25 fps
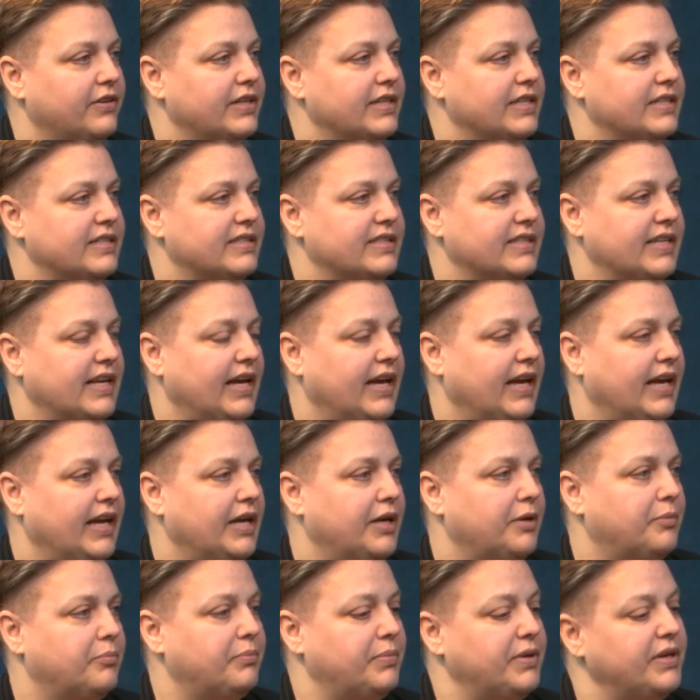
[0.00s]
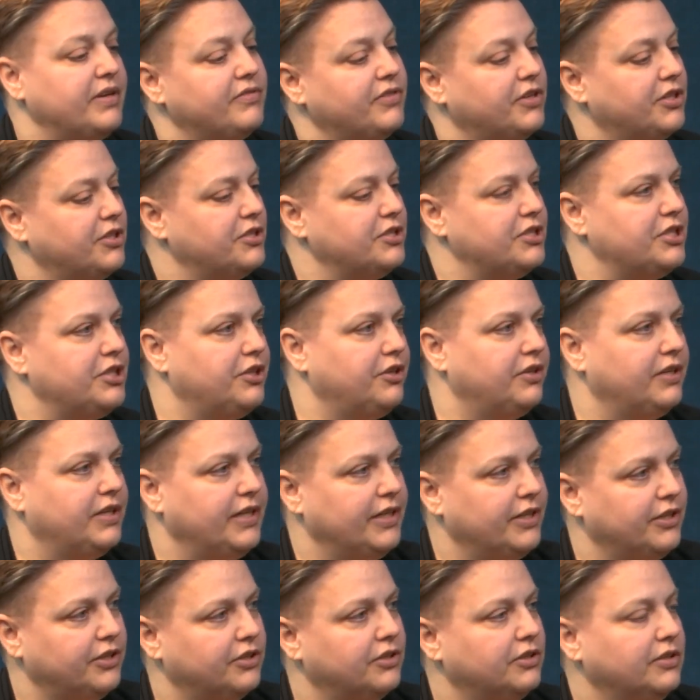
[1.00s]
is a be a volunteer
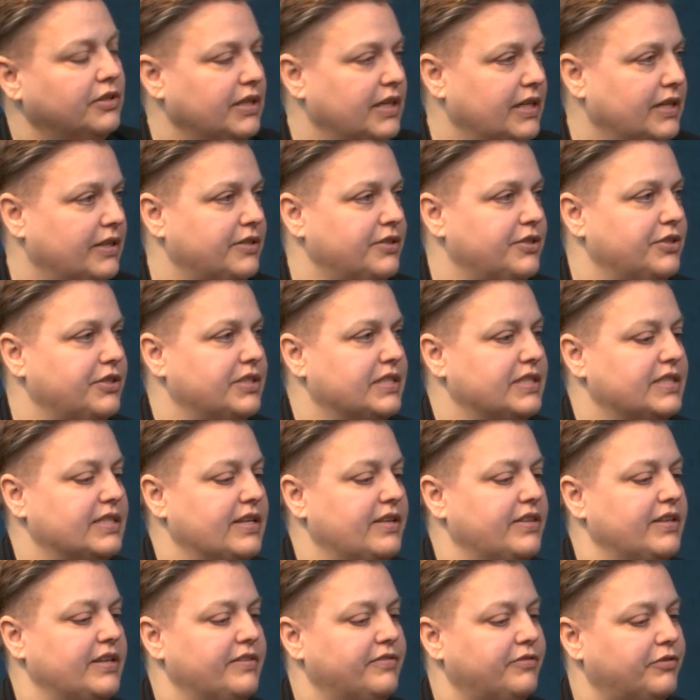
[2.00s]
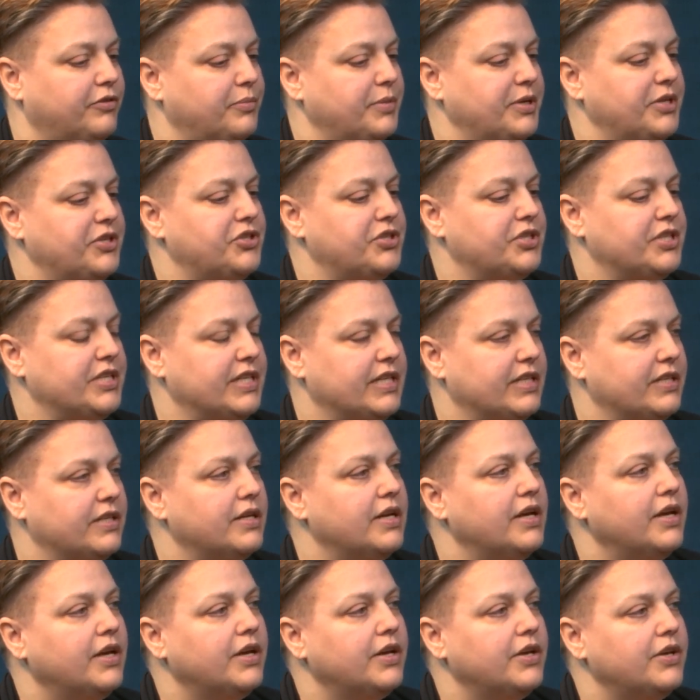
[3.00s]
here, and you can send the information in.
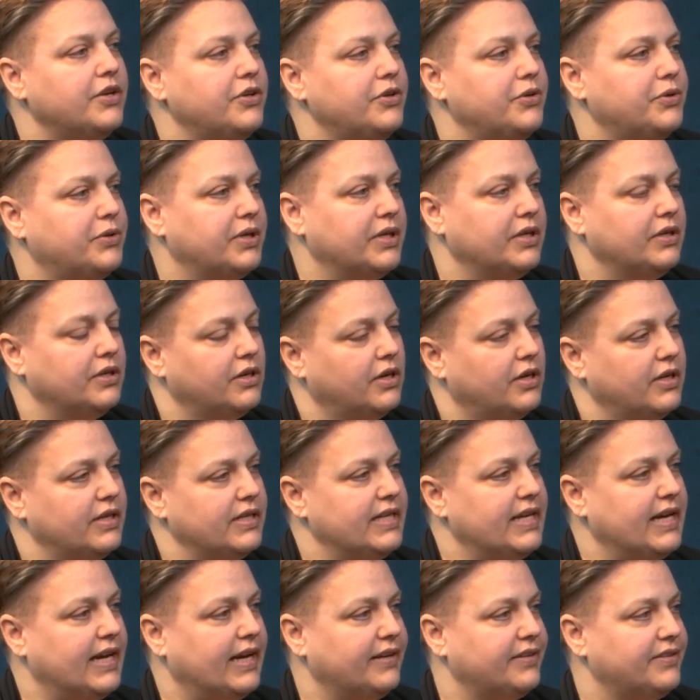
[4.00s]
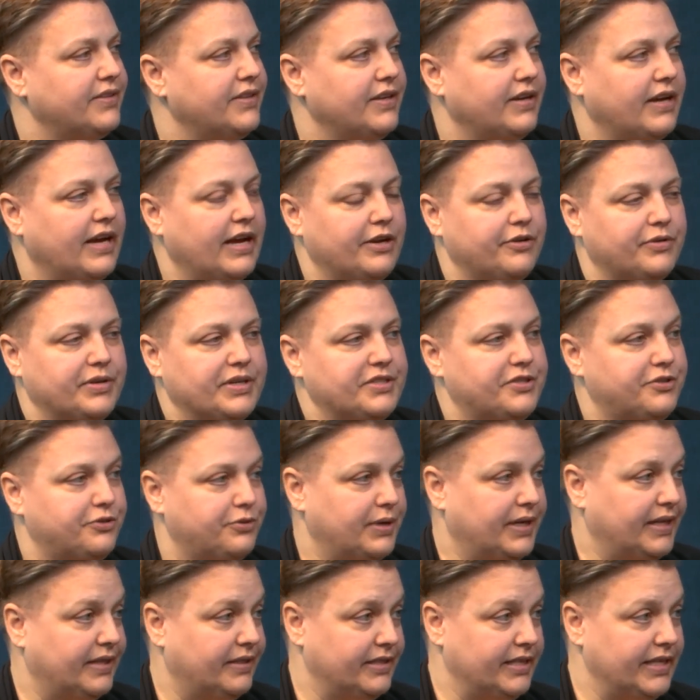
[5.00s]
You can contact the IRS
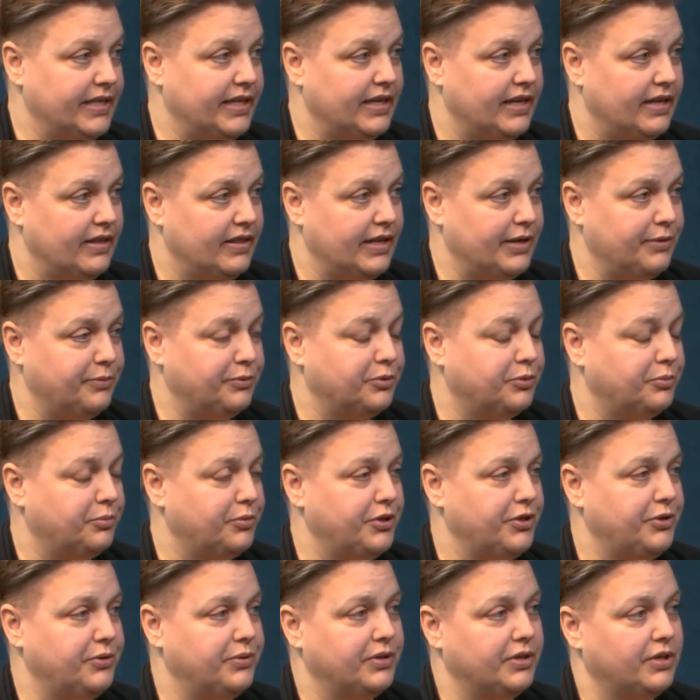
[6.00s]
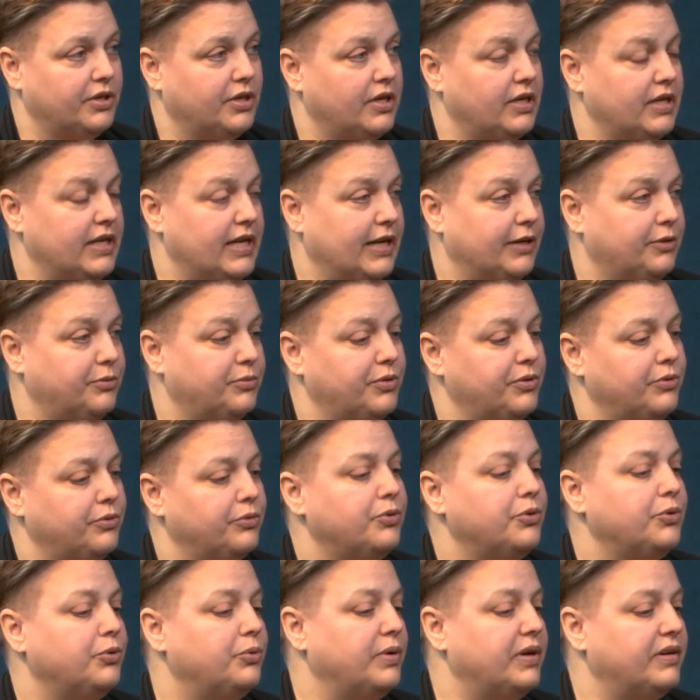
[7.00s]
directly, and mm -hmm. they mm-hmm. will put you in contact with
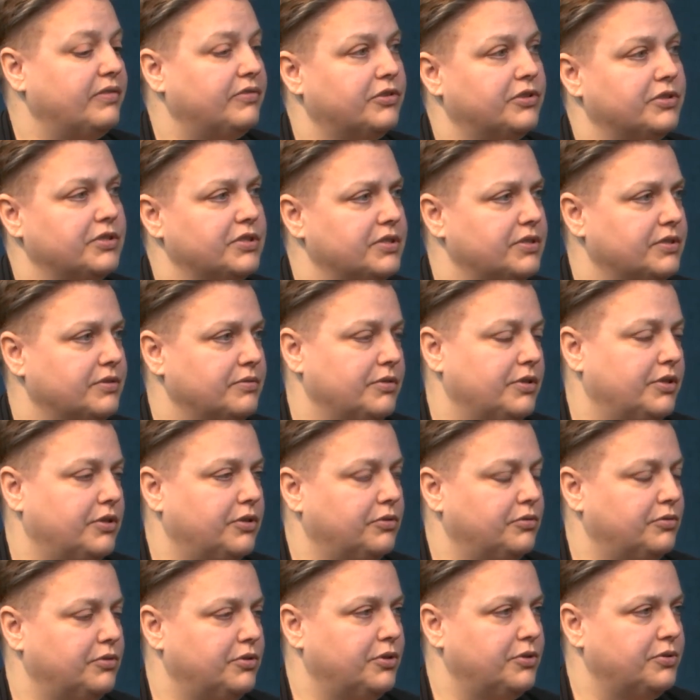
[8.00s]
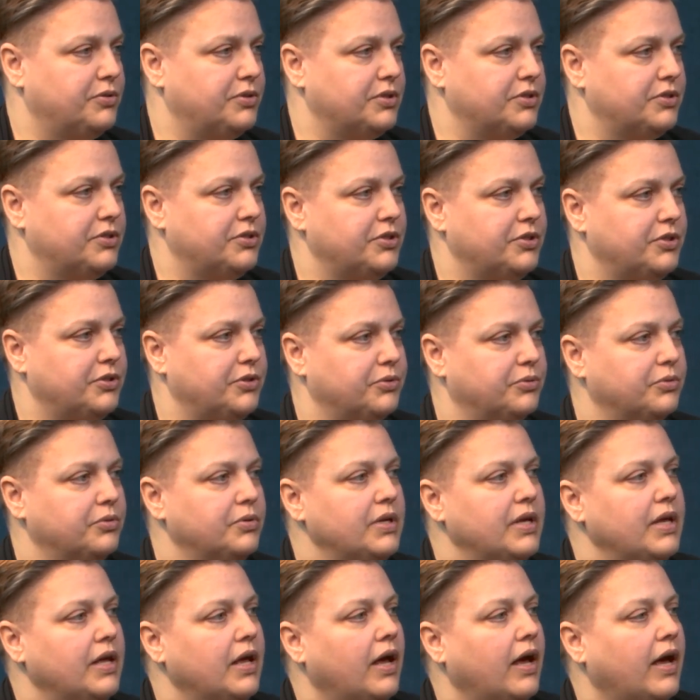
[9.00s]
whoever is you know closest to you
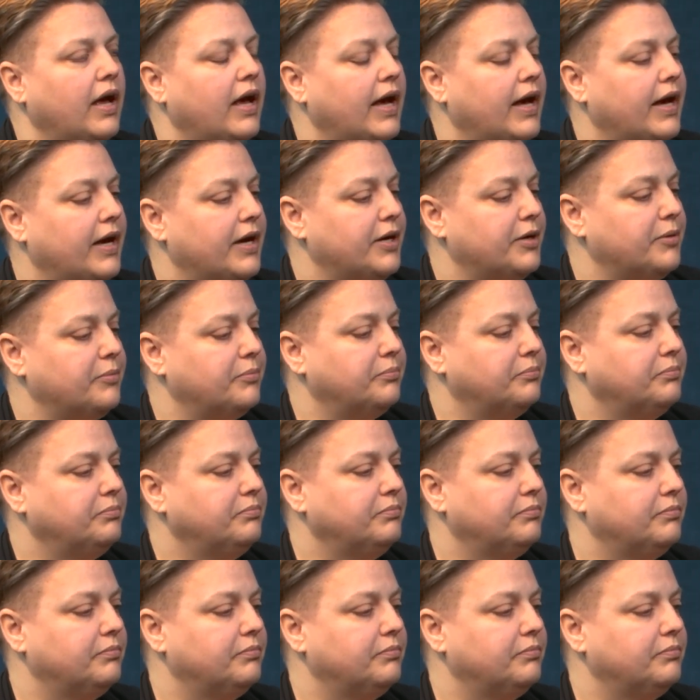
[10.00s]
um,